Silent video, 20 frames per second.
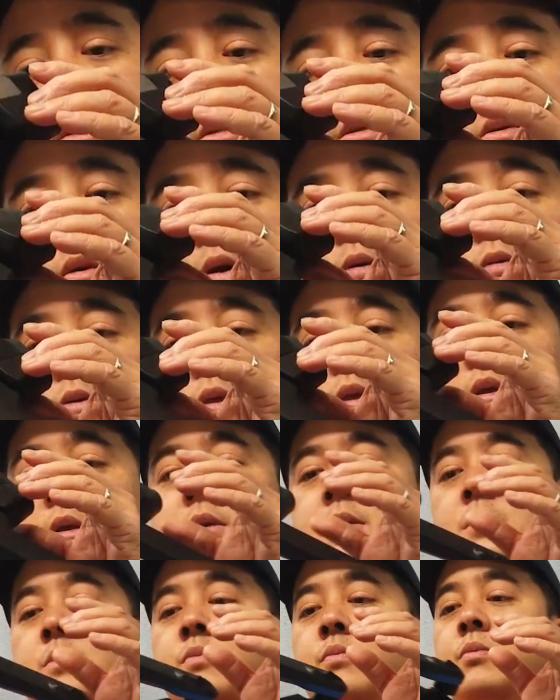So everything
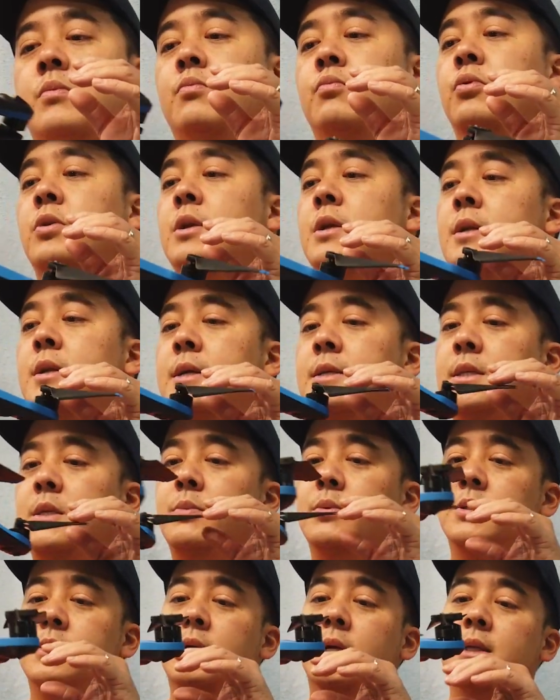is pretty nicely
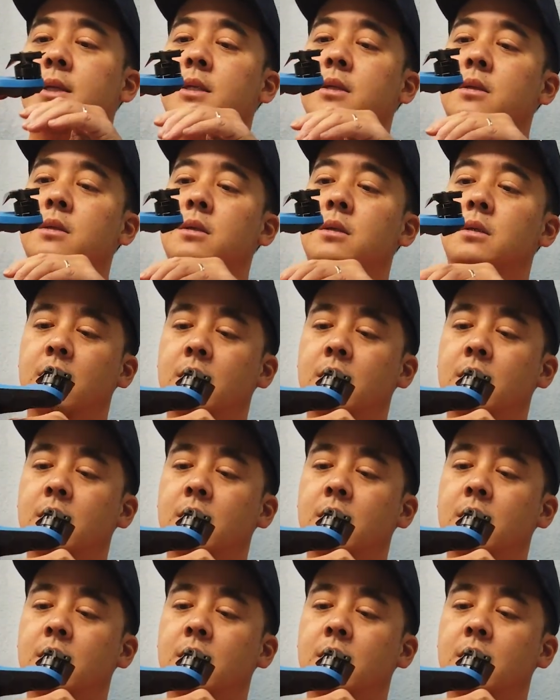protected.